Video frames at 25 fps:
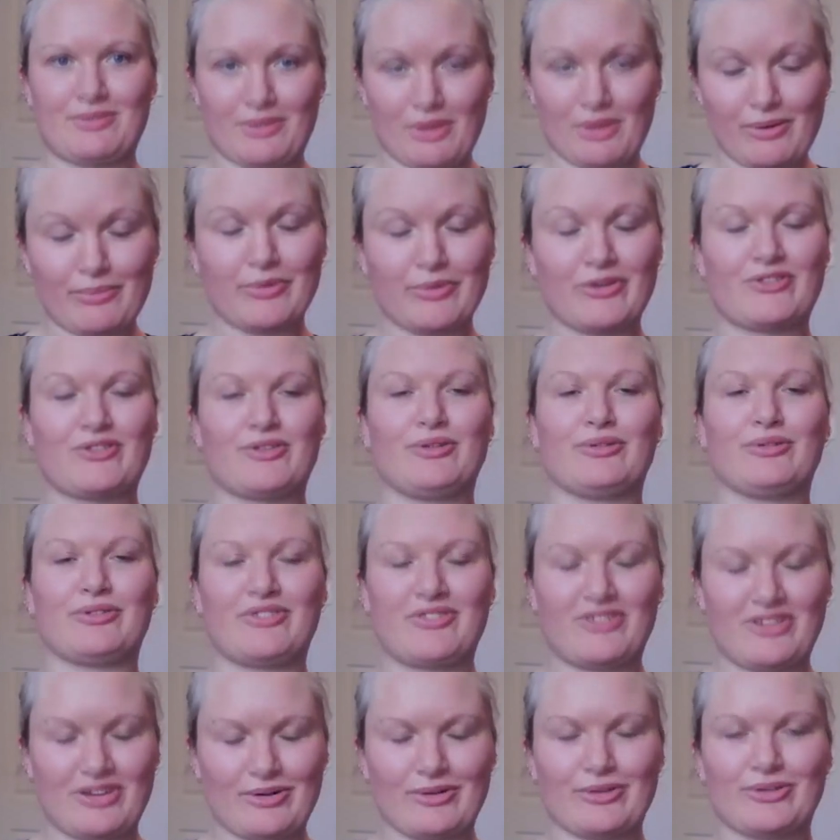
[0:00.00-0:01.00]
Commerce
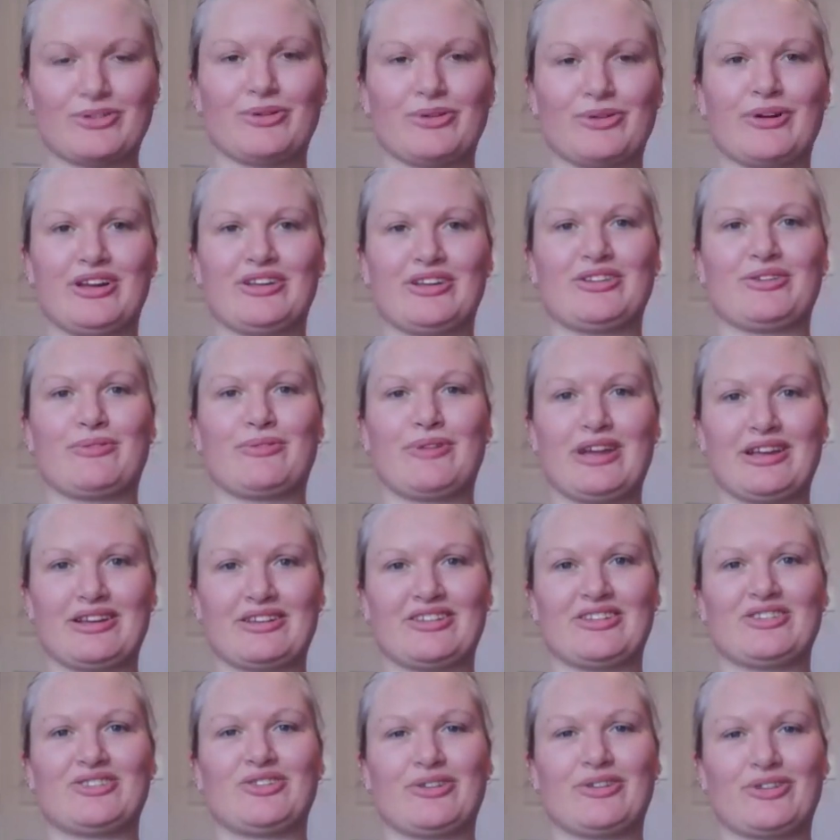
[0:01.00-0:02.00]
Tools Territory
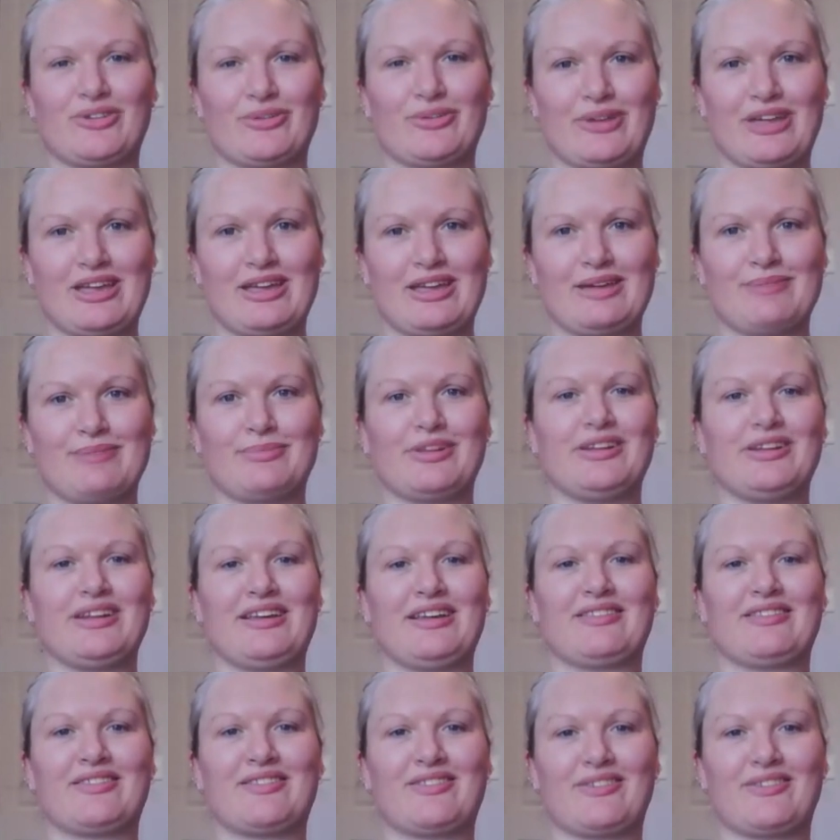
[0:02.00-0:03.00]
Director Joshua Emblin
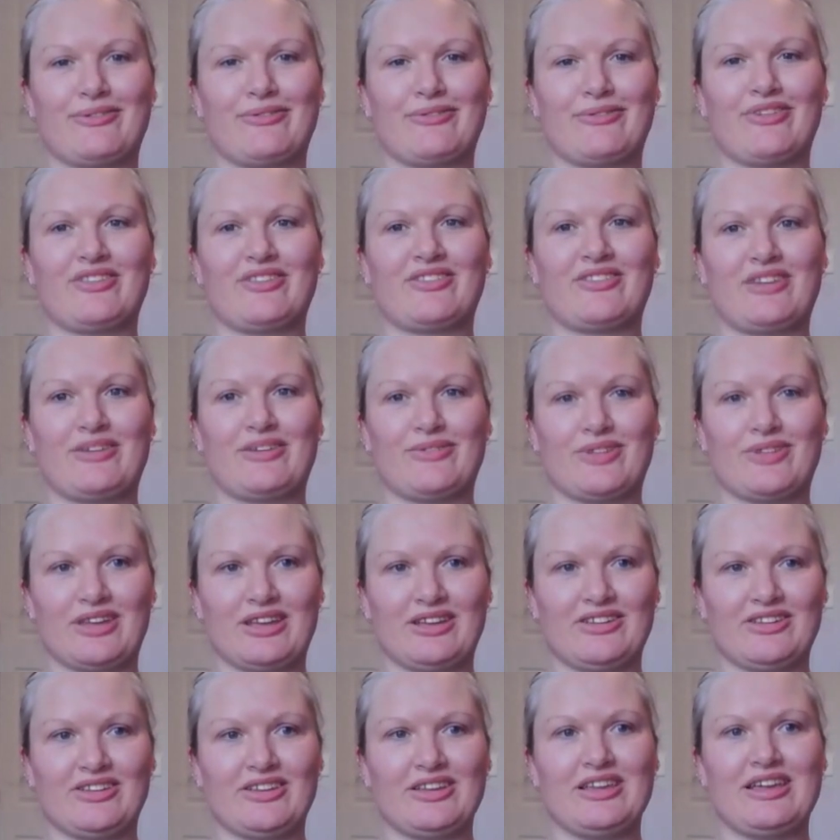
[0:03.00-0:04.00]
and Sophie
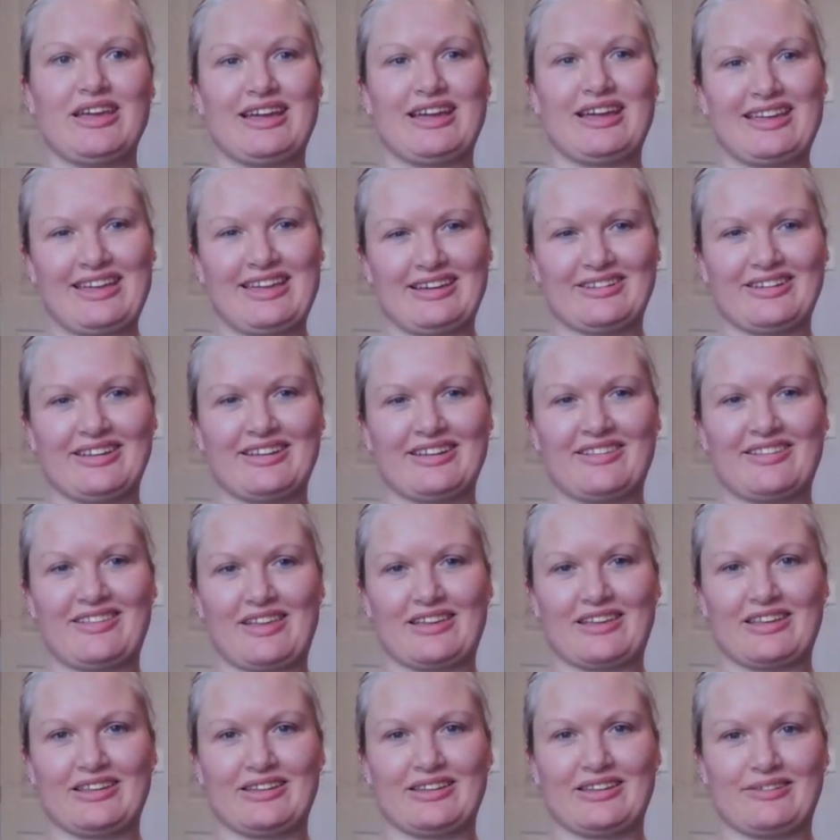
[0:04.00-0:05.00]
Stephanetti, Account
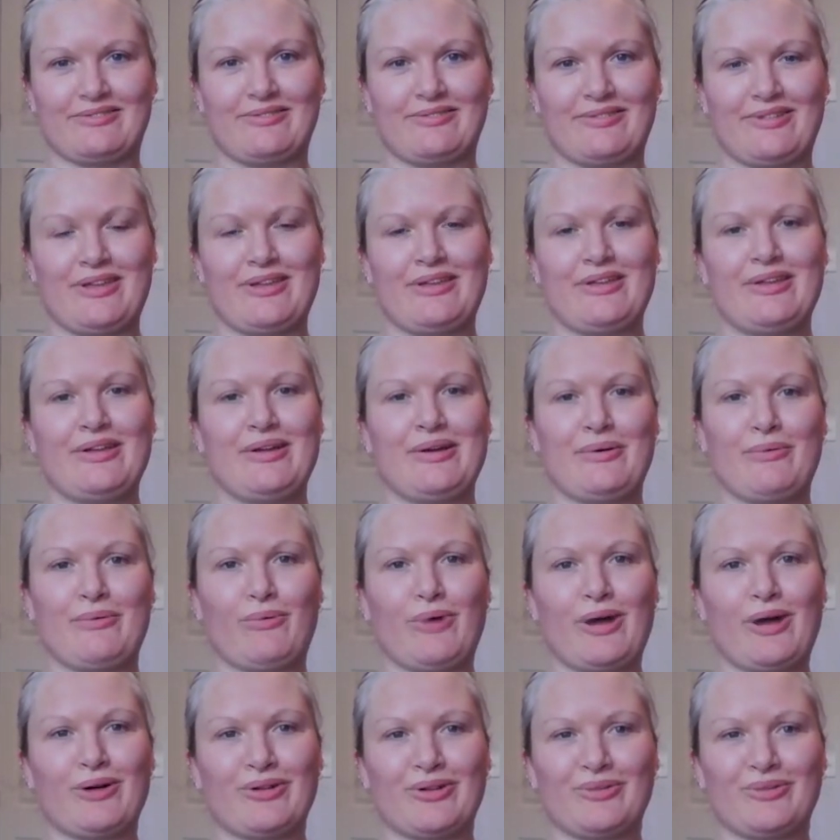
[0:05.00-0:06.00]
Executive.
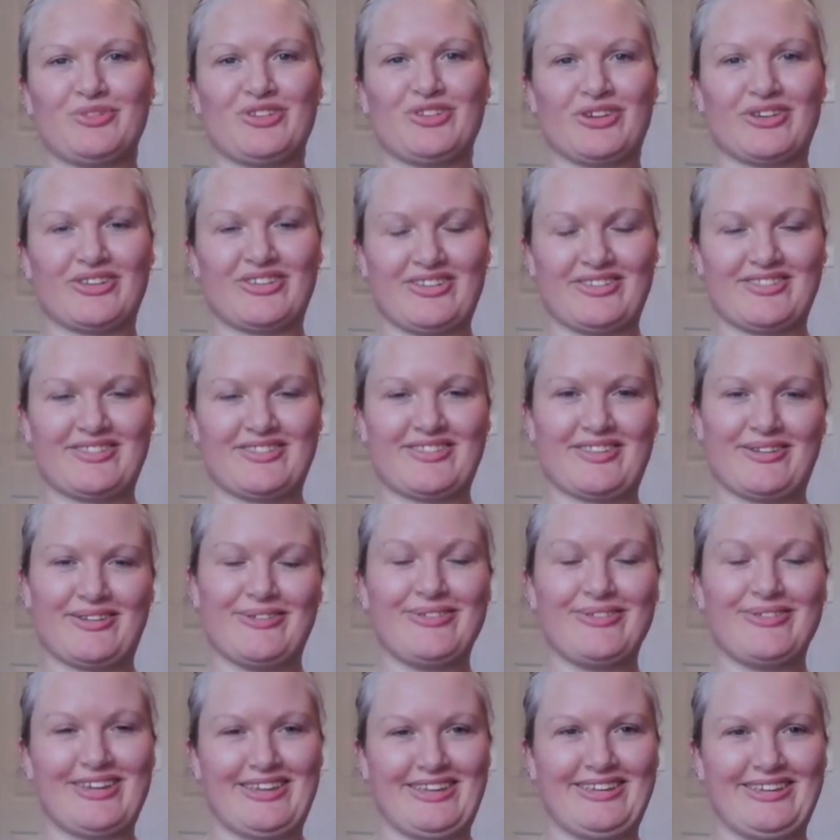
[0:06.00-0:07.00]
Welcome, Josh and
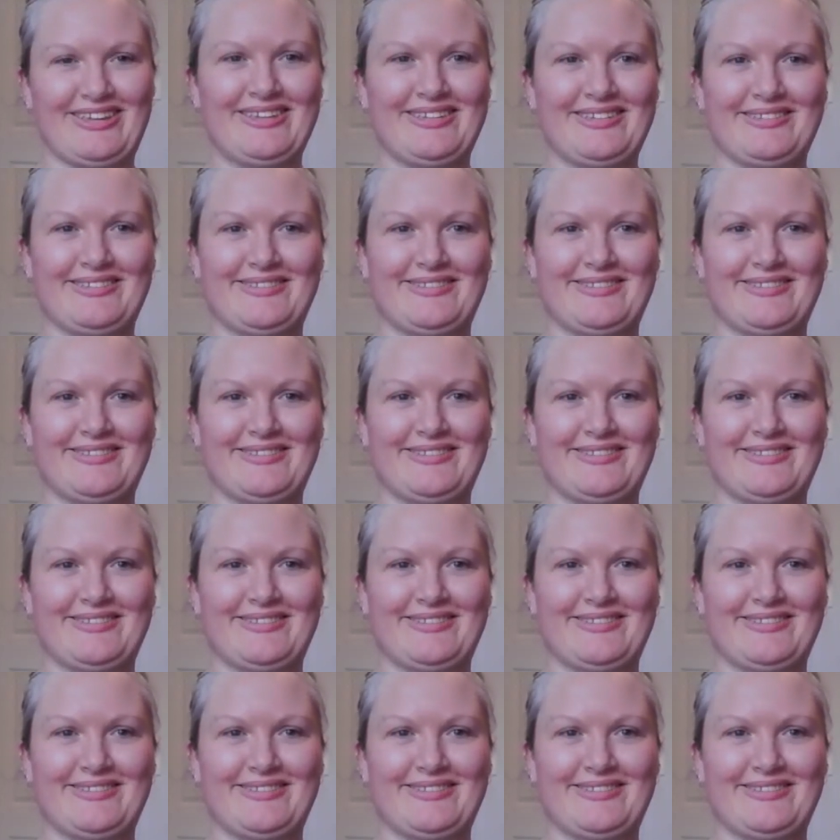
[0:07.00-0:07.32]
Sophie.